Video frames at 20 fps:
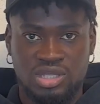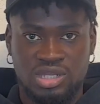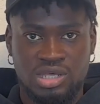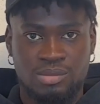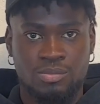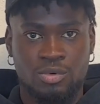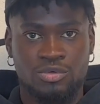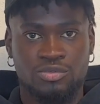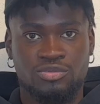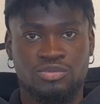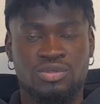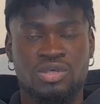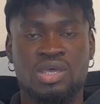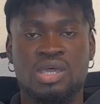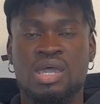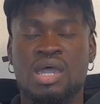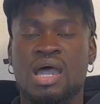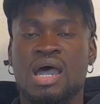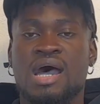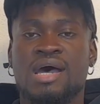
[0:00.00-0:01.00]
in a month,
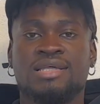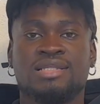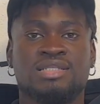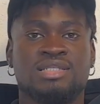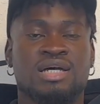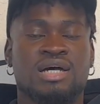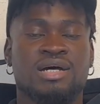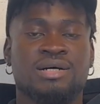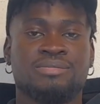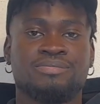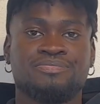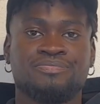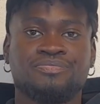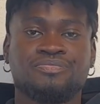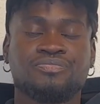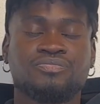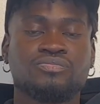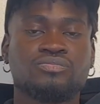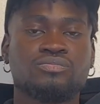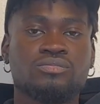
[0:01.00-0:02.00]
and
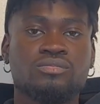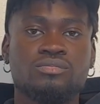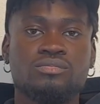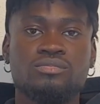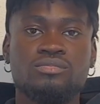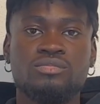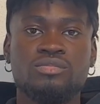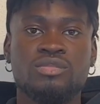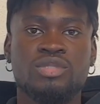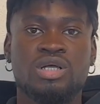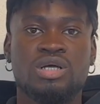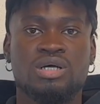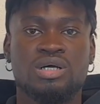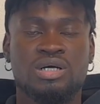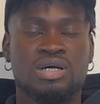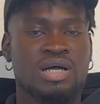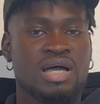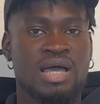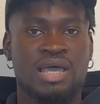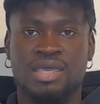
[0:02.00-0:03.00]

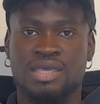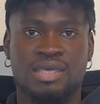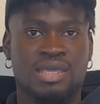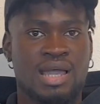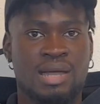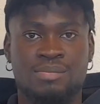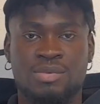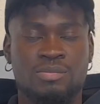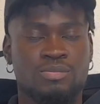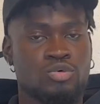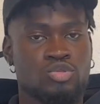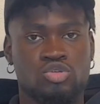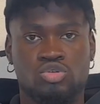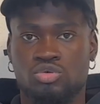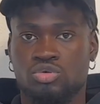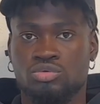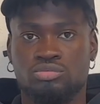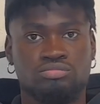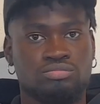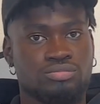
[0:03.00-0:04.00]
I am able
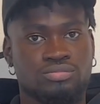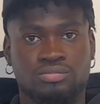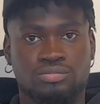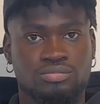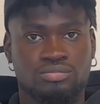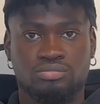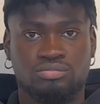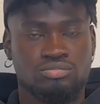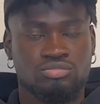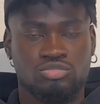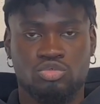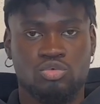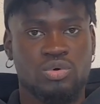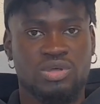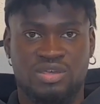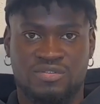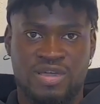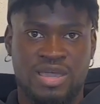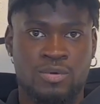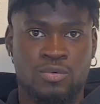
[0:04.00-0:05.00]
to do
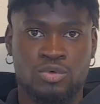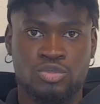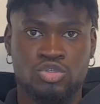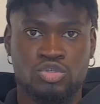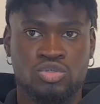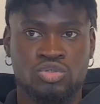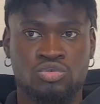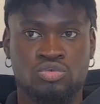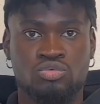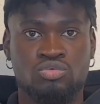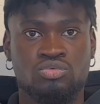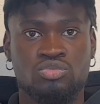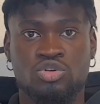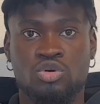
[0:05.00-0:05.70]
whatever I want to do.